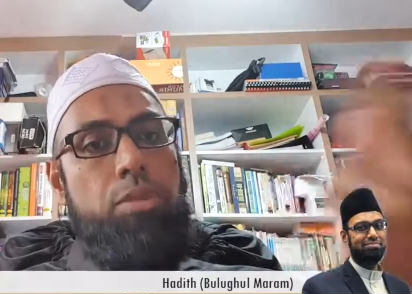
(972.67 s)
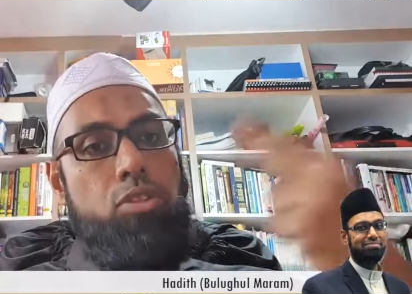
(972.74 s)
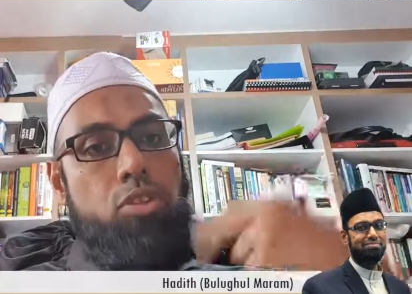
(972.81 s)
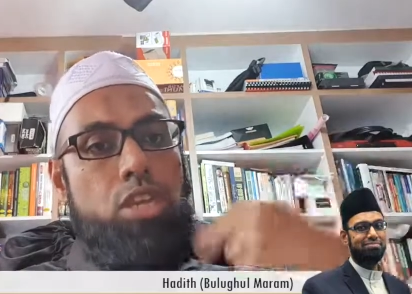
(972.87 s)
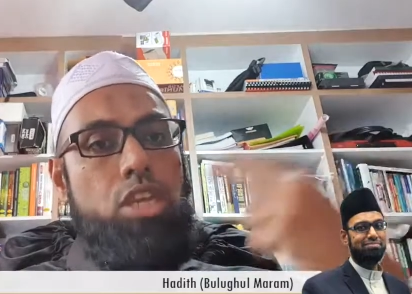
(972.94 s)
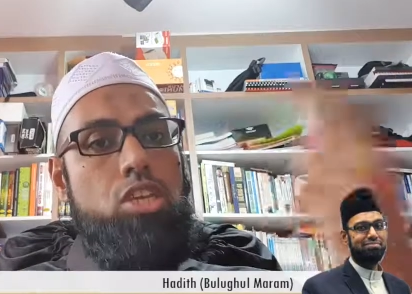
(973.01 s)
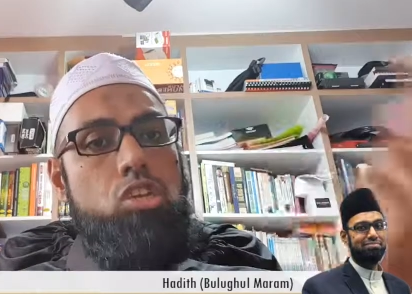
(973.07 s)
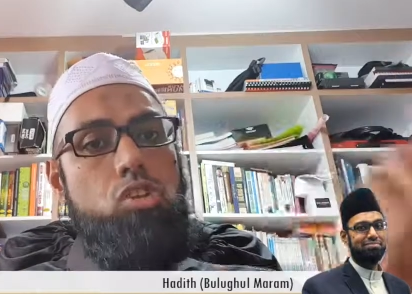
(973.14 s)
Speaker 1: between
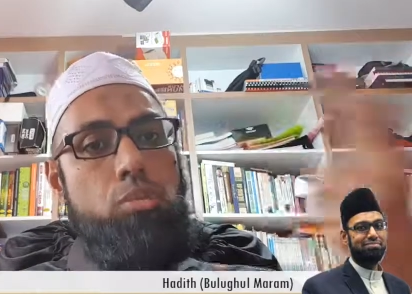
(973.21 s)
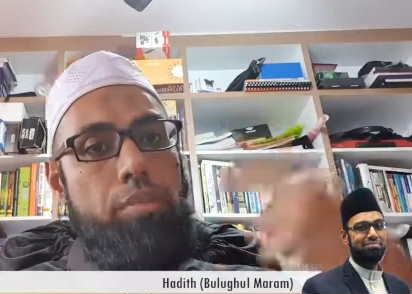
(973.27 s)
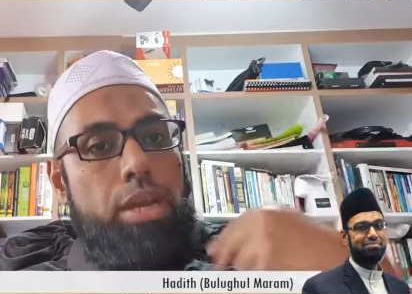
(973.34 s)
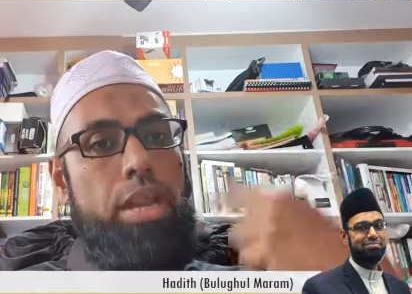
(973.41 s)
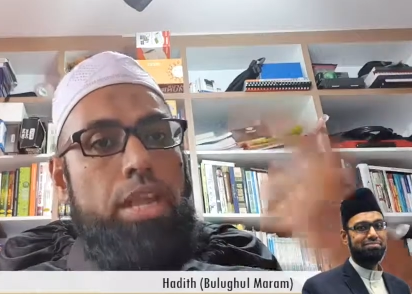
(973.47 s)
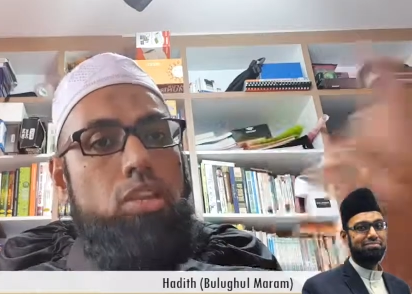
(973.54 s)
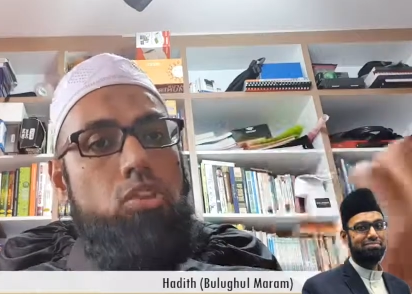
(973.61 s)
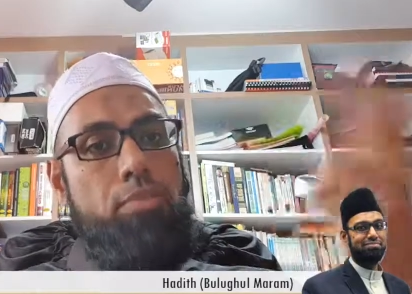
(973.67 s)
the human
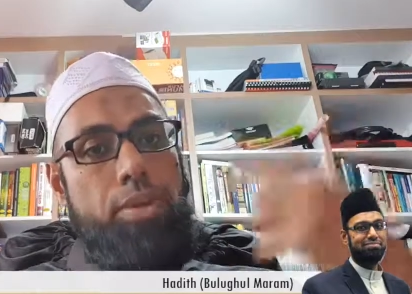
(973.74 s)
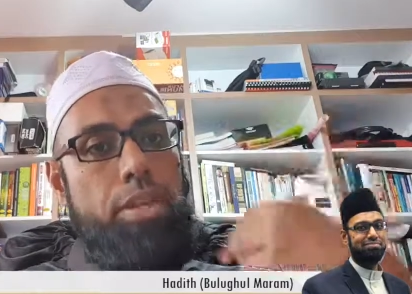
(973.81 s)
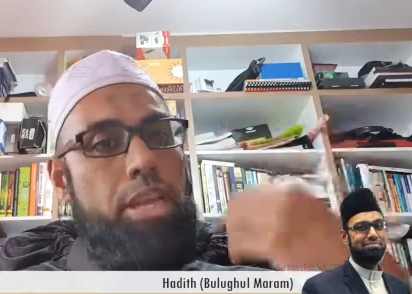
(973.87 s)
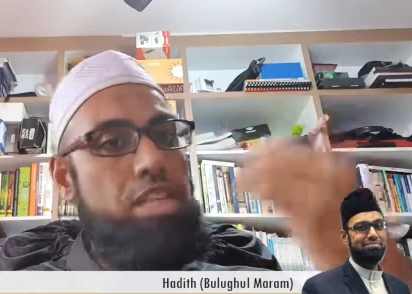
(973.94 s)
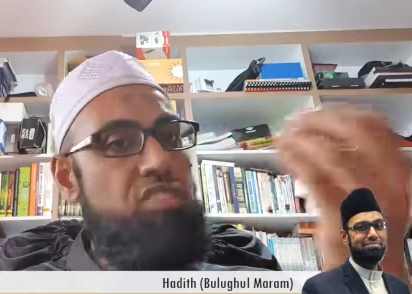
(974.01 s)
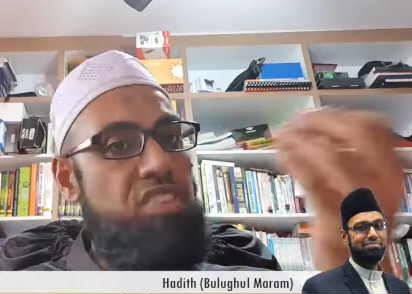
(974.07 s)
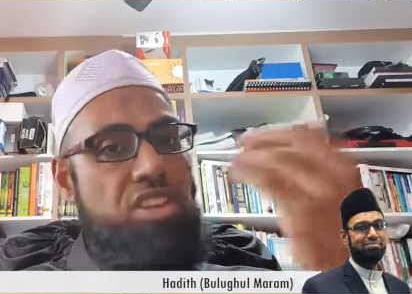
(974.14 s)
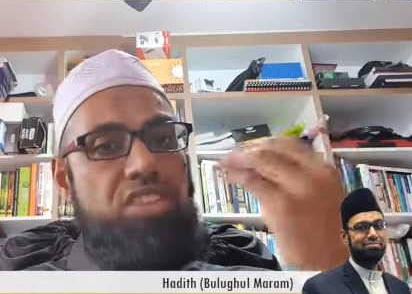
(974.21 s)
and human,
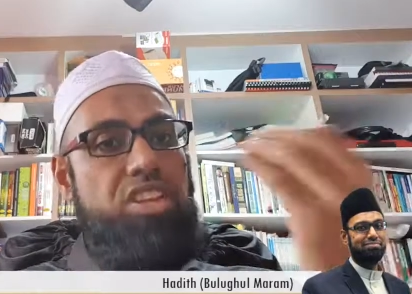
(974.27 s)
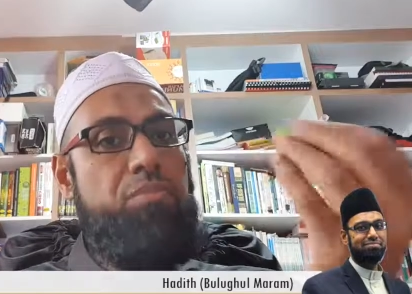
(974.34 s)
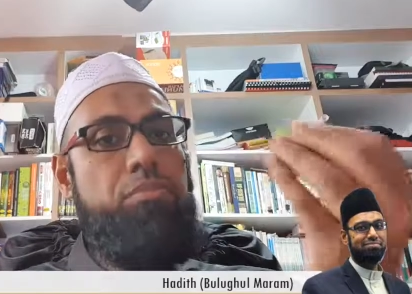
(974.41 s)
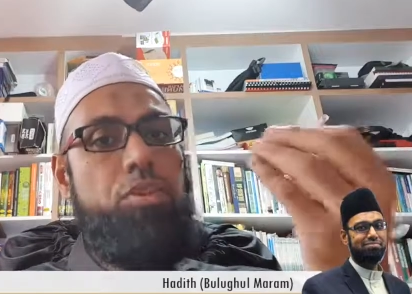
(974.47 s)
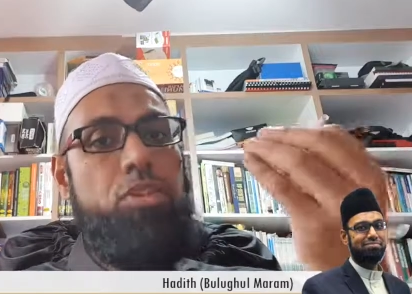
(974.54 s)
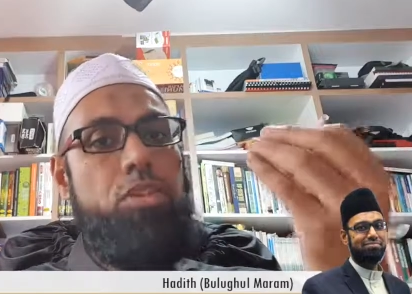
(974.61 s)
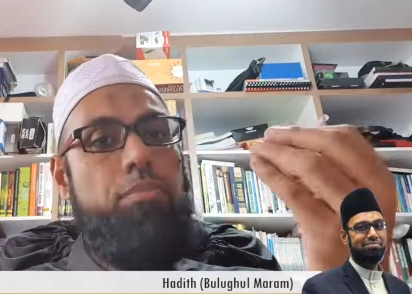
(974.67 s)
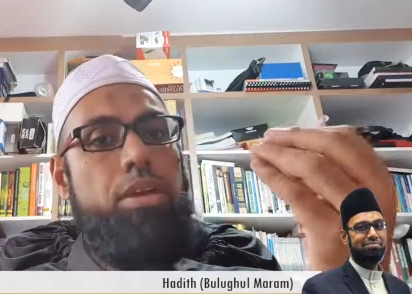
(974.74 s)
that's very, very
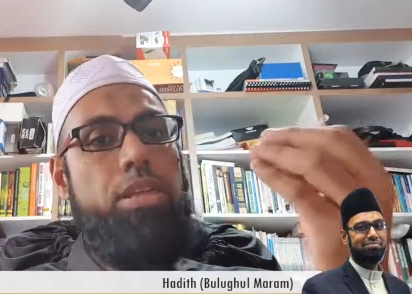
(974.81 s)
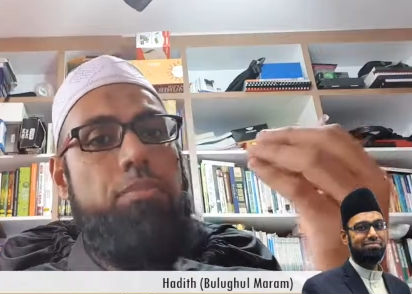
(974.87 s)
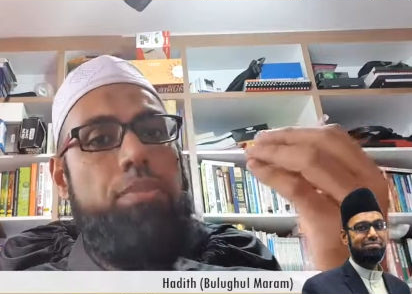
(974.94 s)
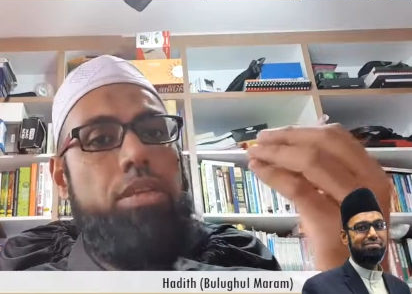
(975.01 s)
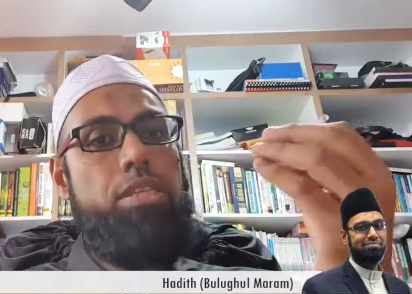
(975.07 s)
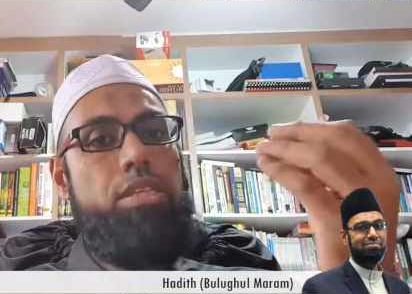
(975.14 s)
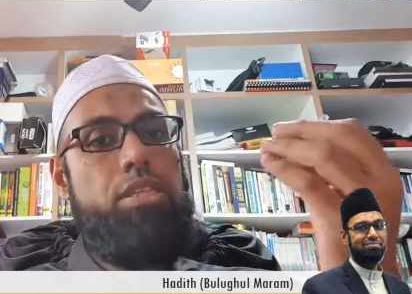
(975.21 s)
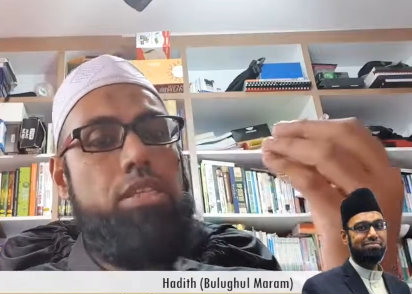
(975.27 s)
important, my dear
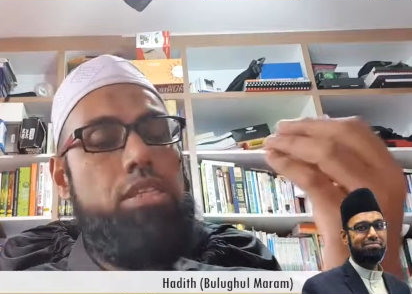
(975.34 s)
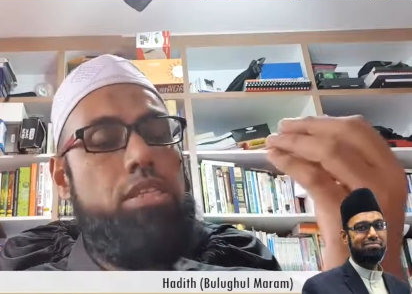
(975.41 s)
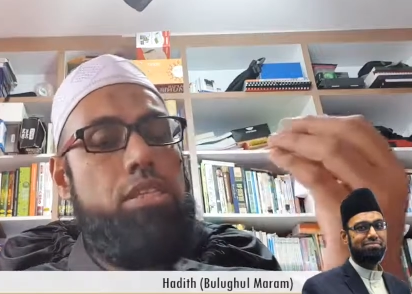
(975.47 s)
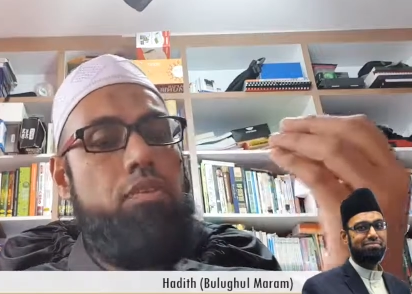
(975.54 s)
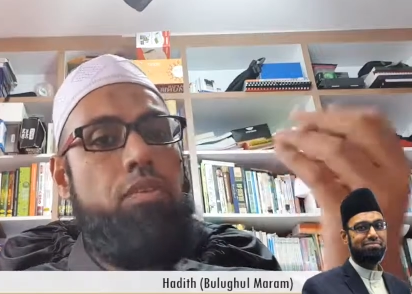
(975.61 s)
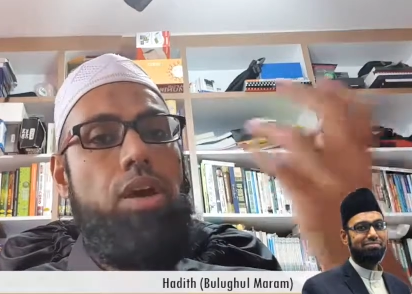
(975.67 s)
brothers and sisters.